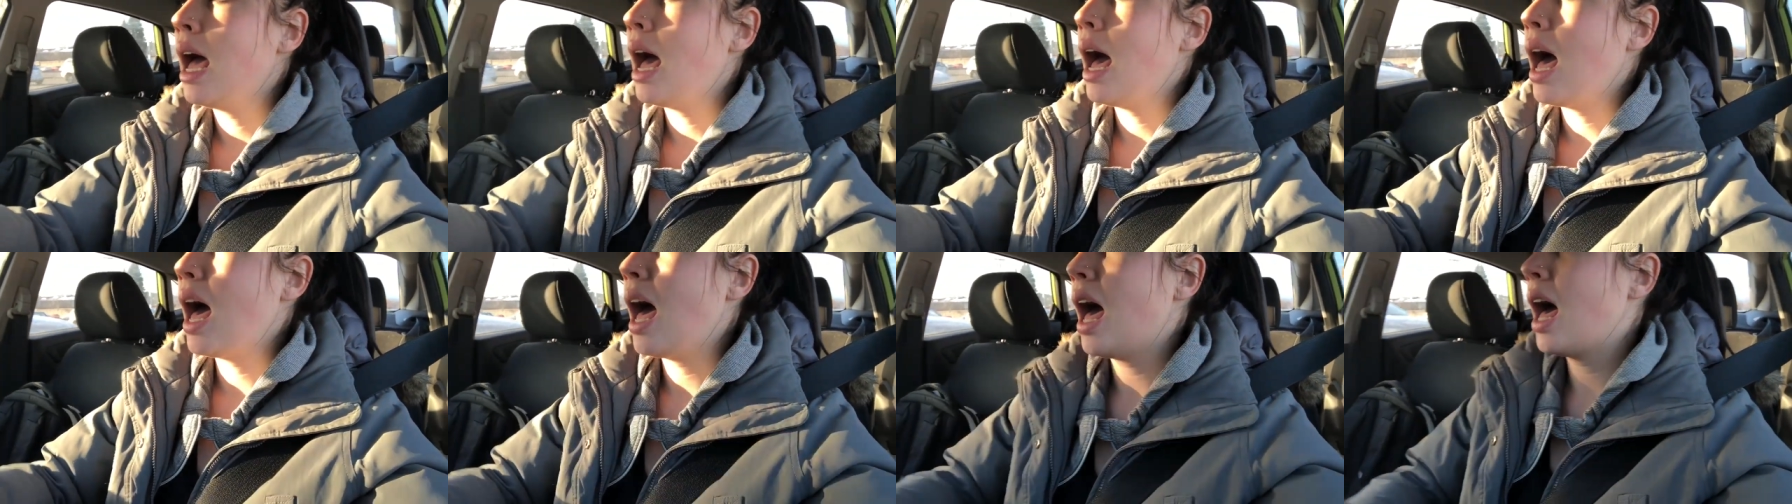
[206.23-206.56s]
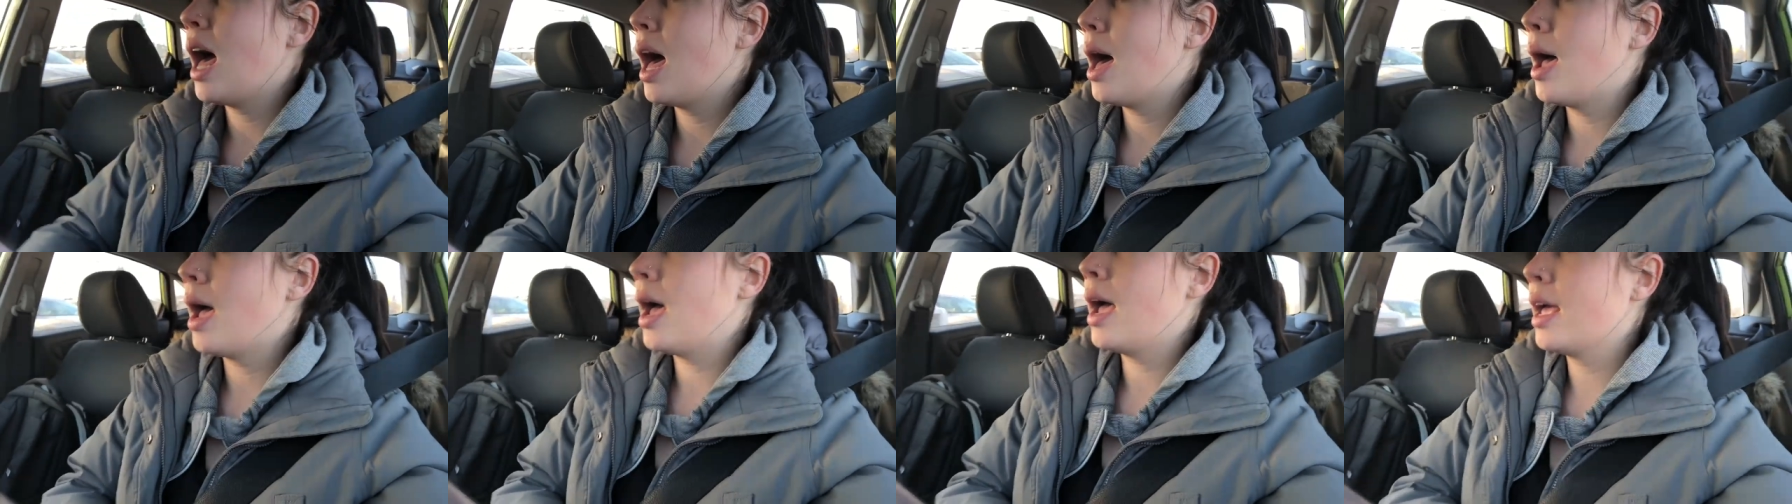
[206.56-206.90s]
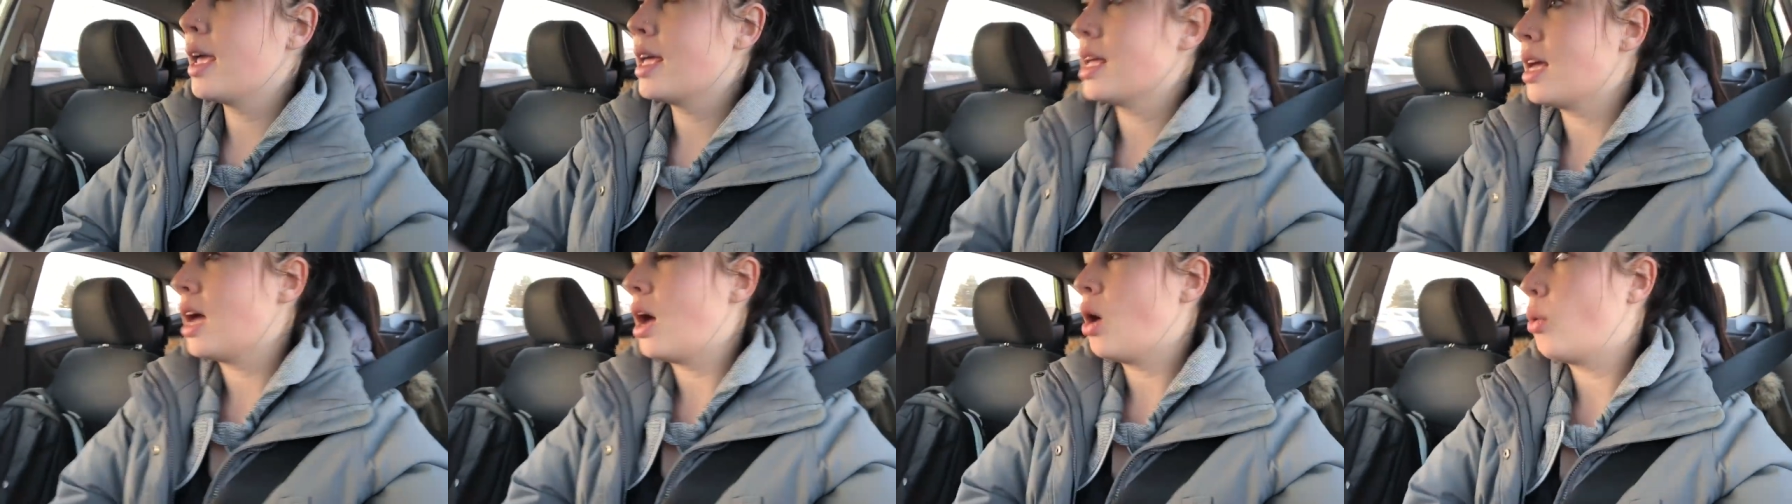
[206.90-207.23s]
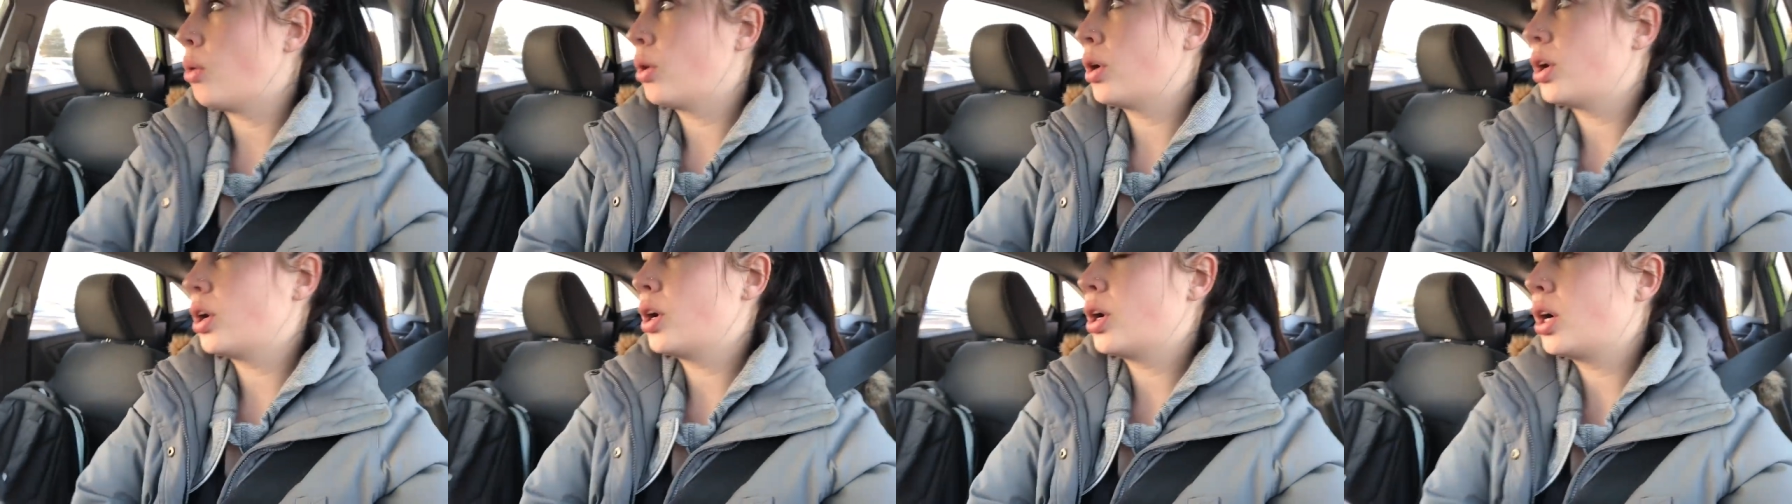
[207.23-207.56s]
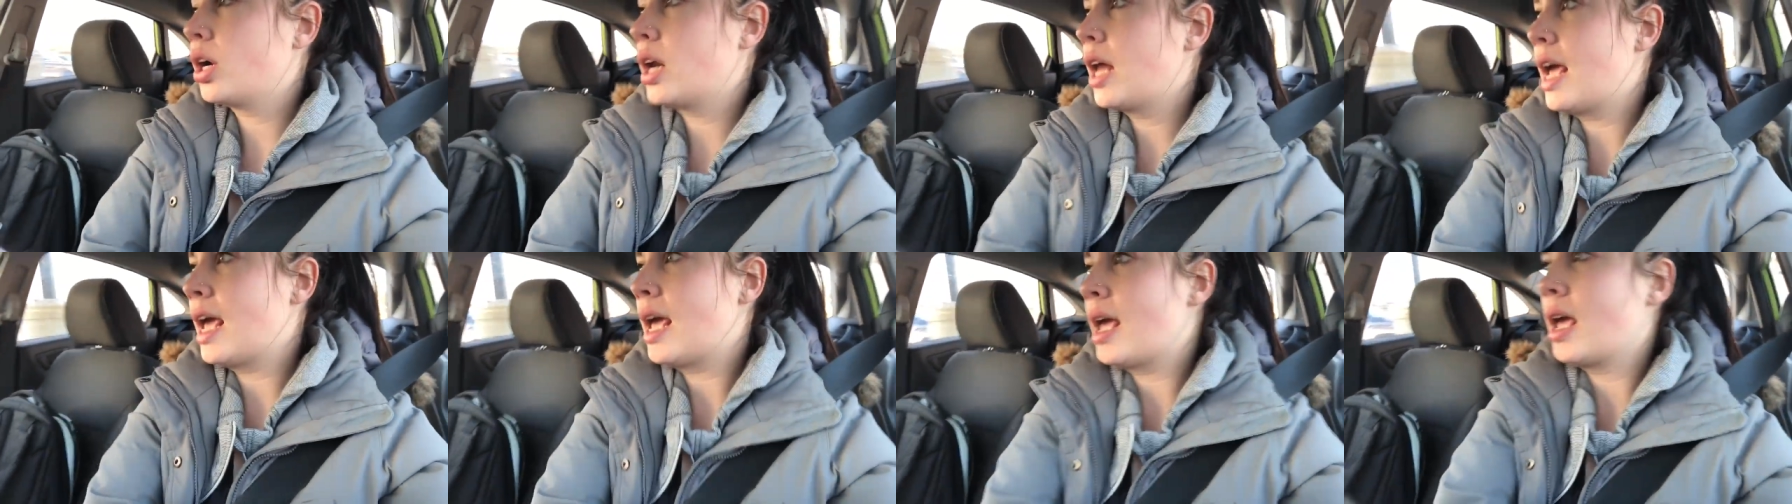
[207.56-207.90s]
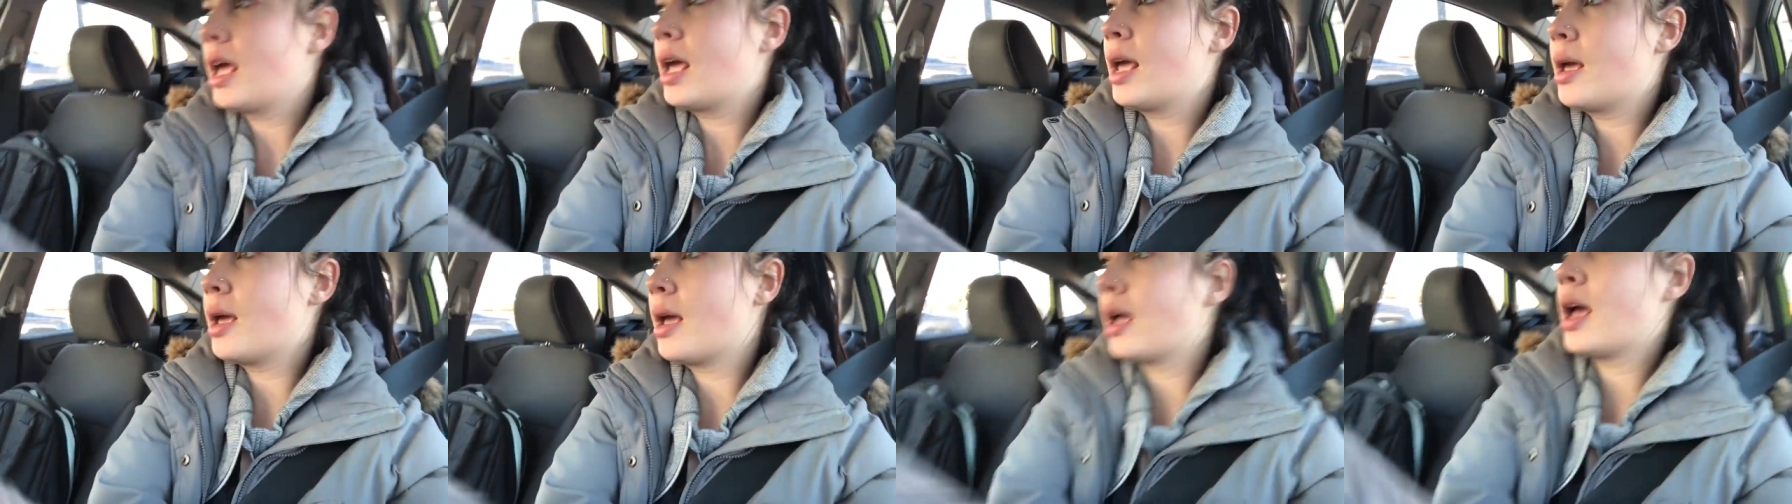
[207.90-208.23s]
I ordered
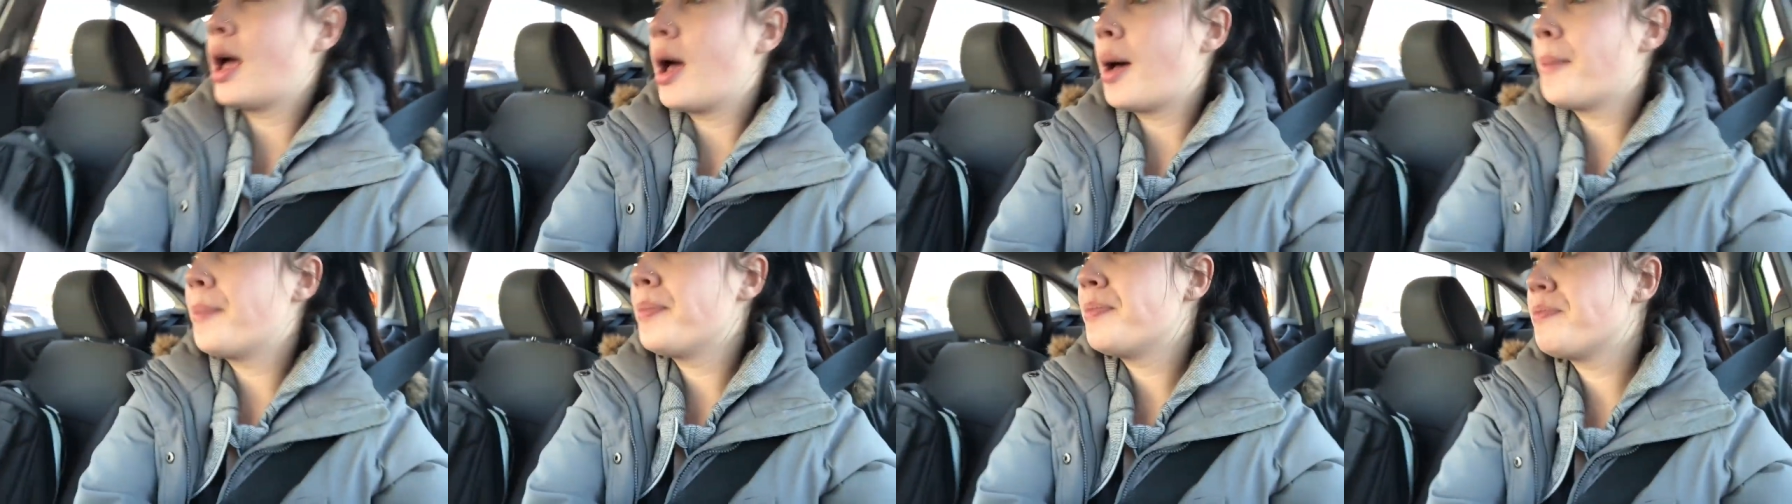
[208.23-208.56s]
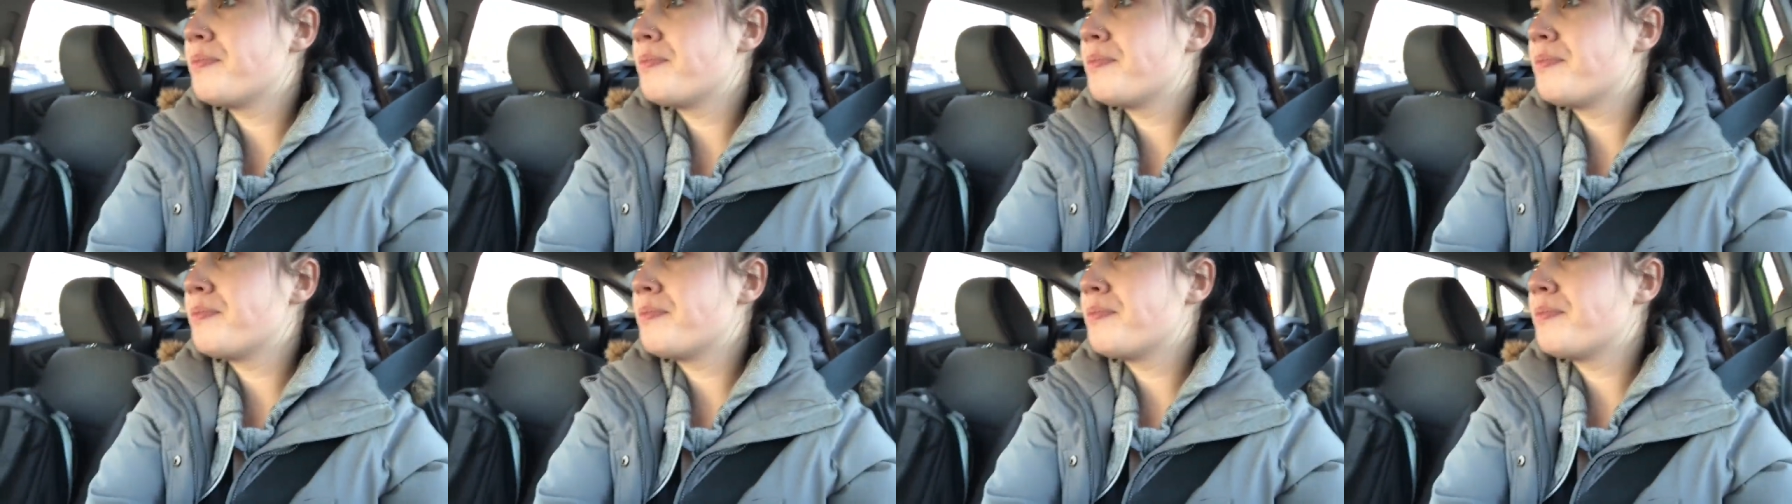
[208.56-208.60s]
a